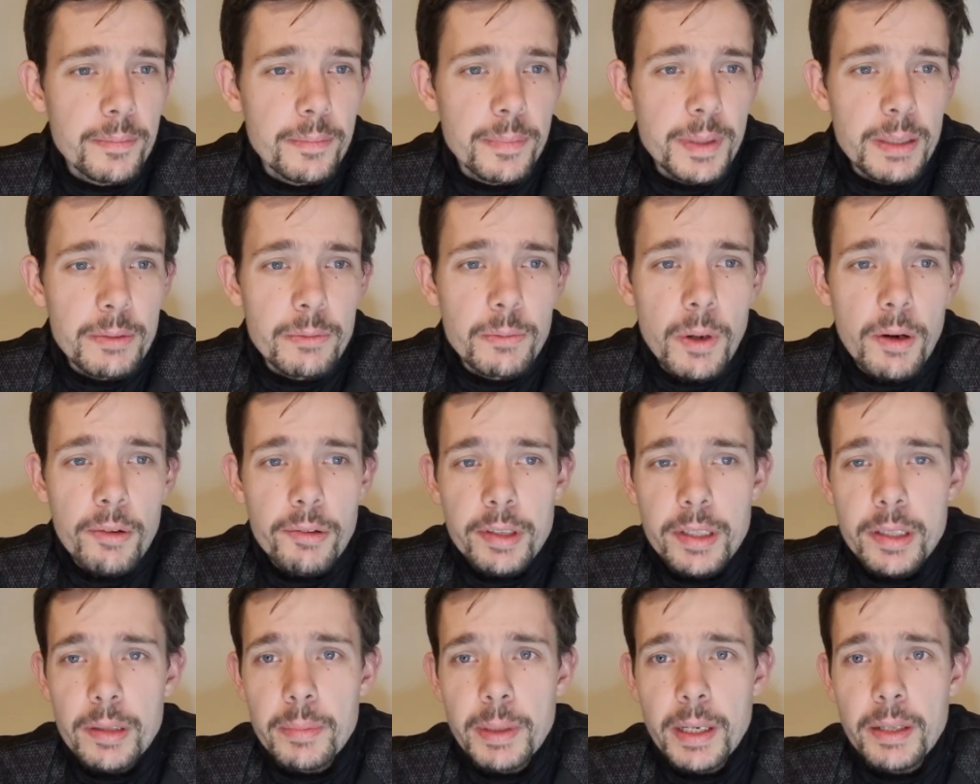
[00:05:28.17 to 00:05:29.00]
be
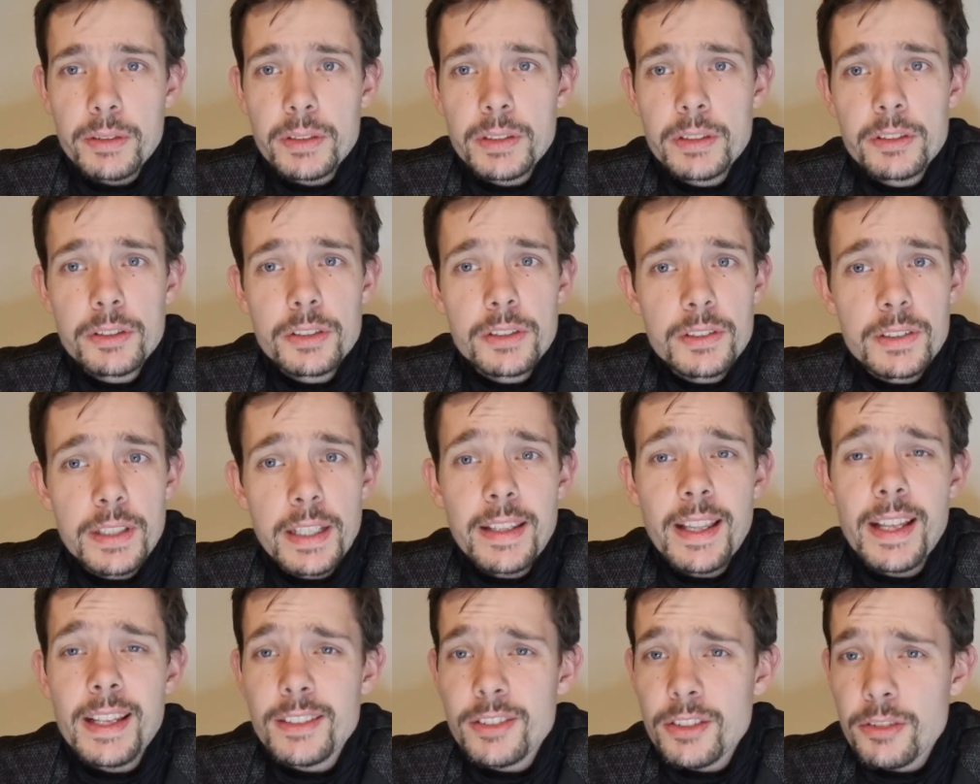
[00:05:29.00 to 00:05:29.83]
worried about it. Just say,
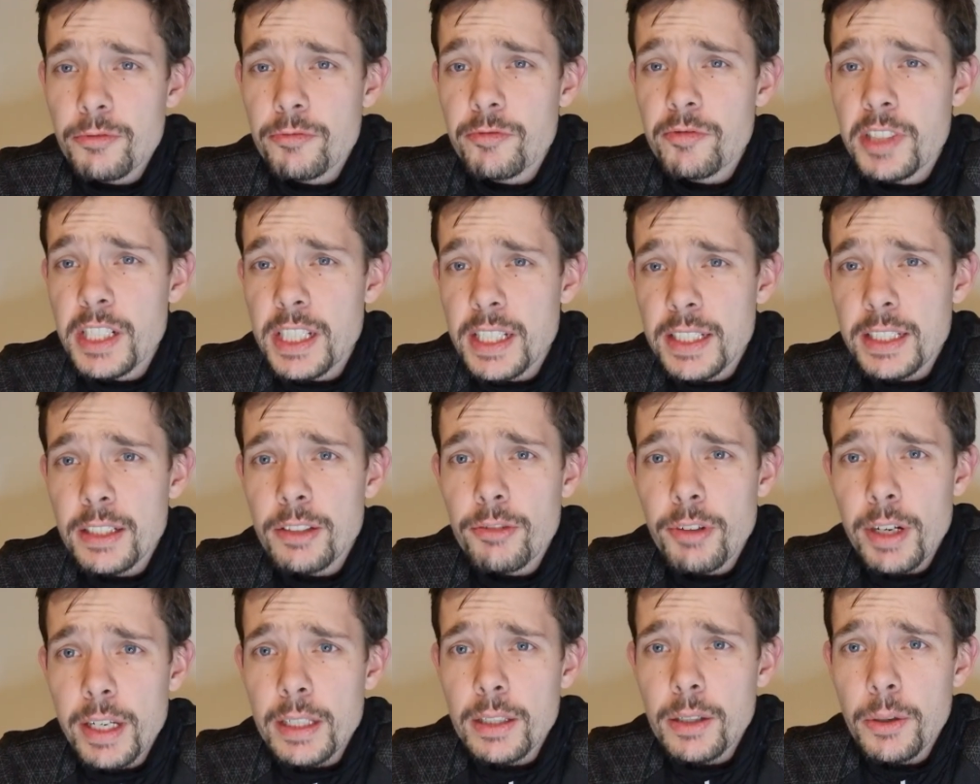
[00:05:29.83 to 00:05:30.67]
that's a really
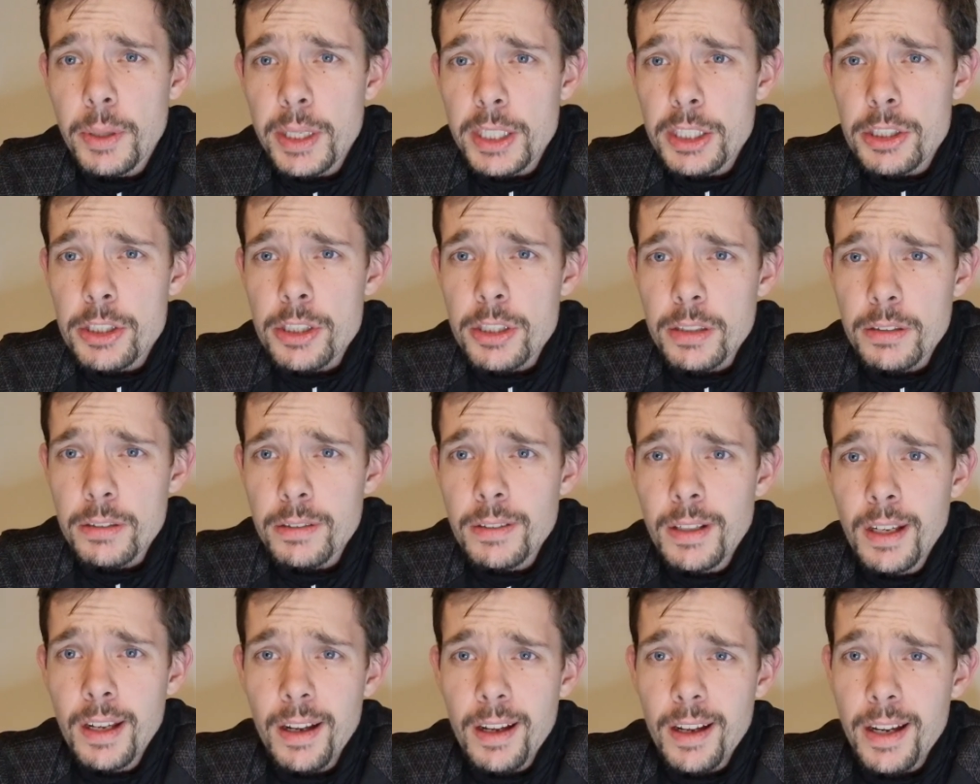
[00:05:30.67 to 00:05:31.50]
great question.
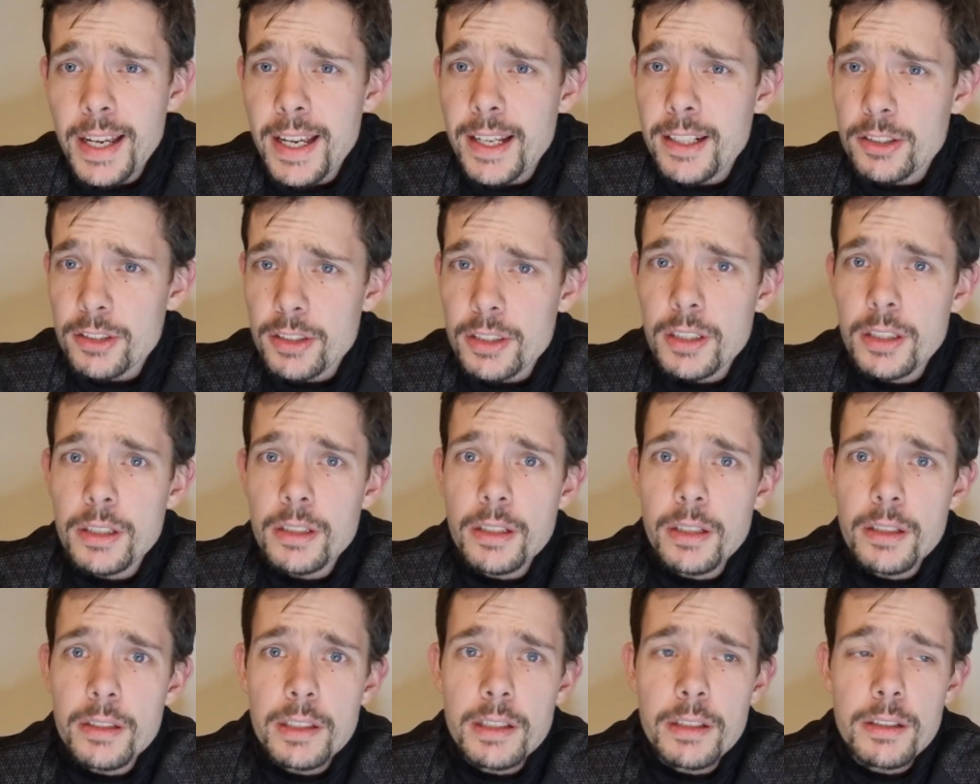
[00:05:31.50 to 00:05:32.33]
I actually don't
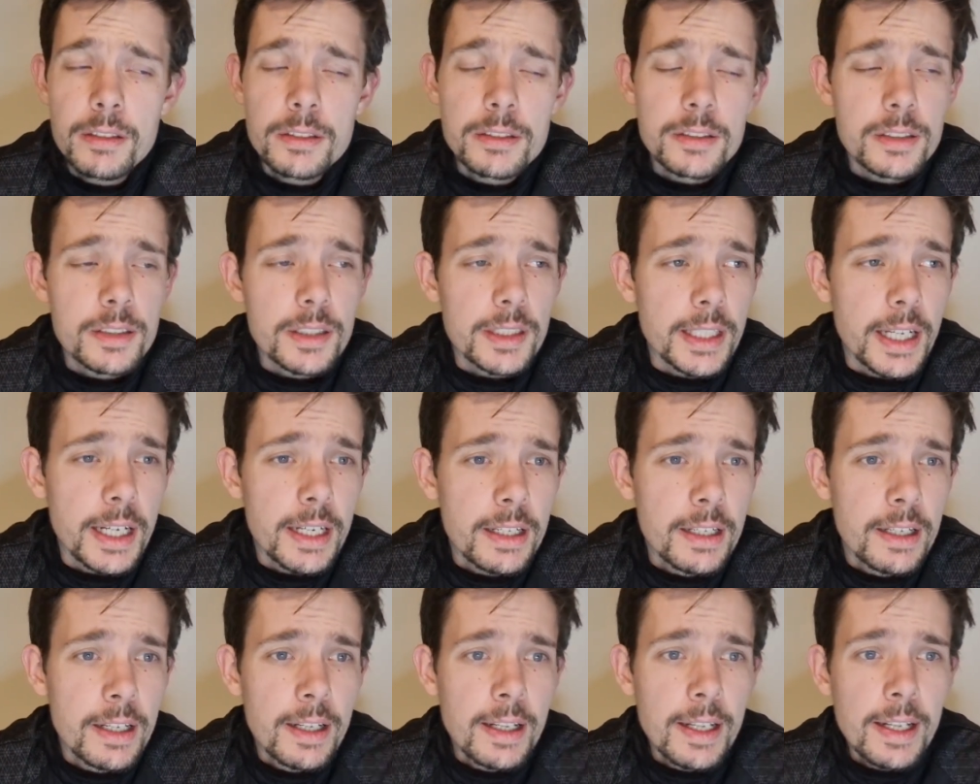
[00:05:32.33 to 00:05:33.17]
know the answer to that.
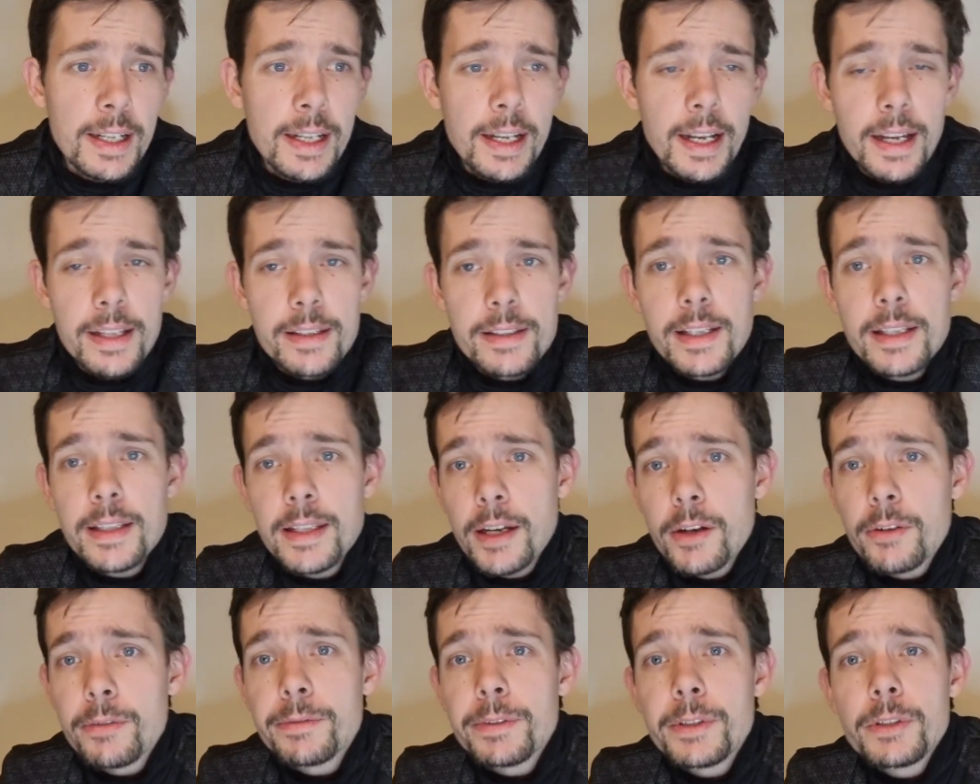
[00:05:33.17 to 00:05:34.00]
And then
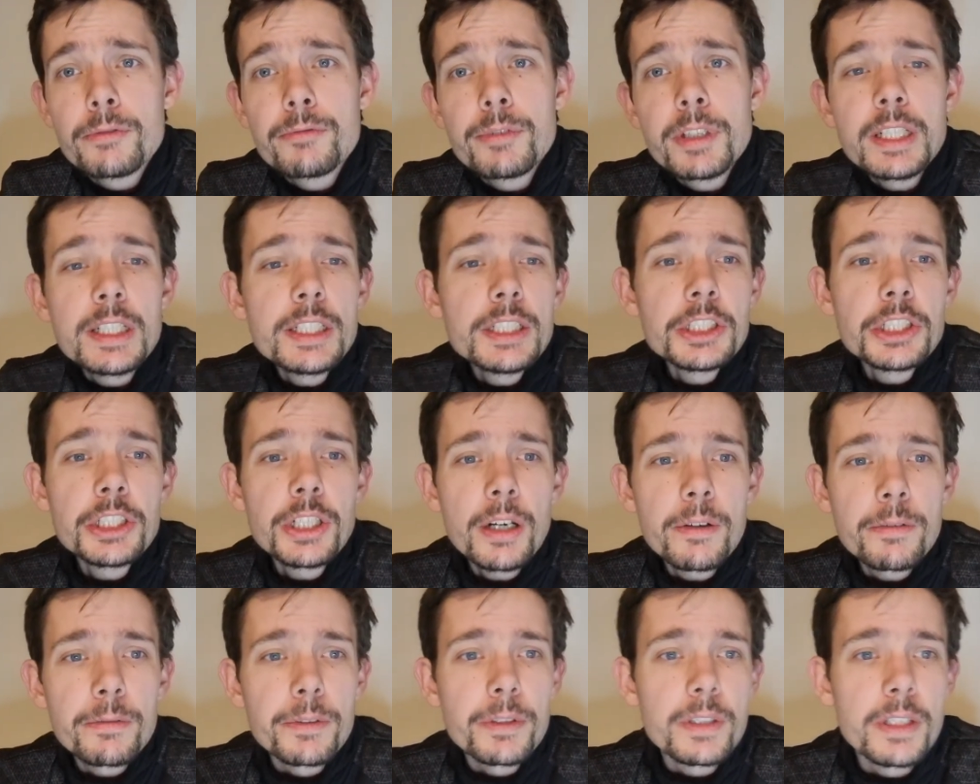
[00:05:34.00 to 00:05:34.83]
they'll feel really
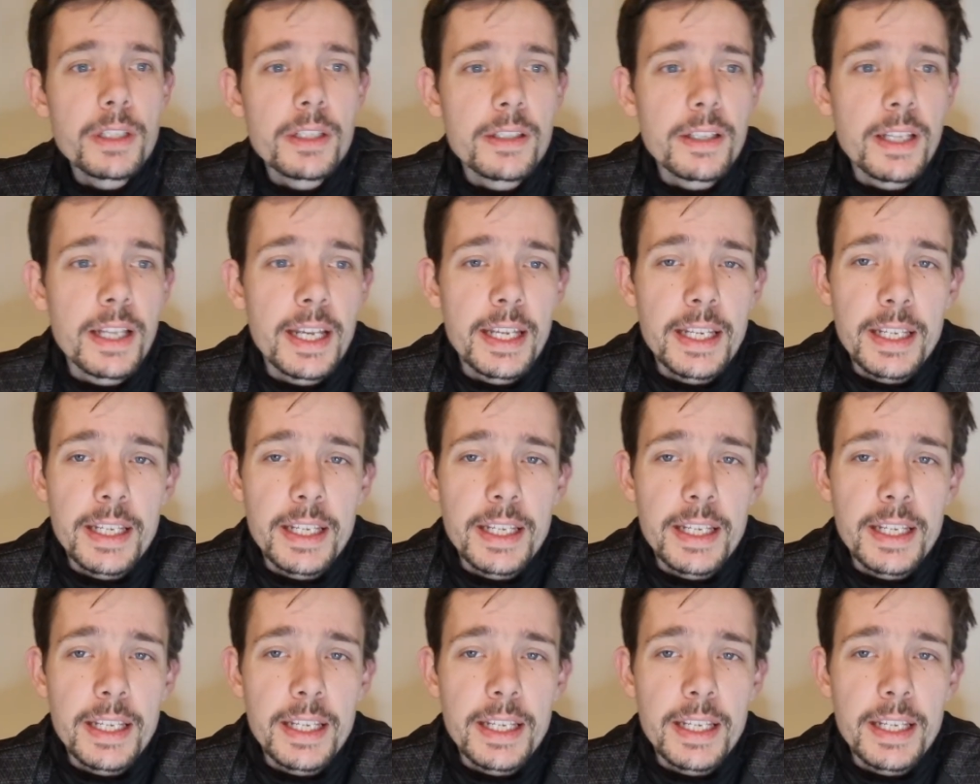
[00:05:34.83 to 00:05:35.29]
chuffed that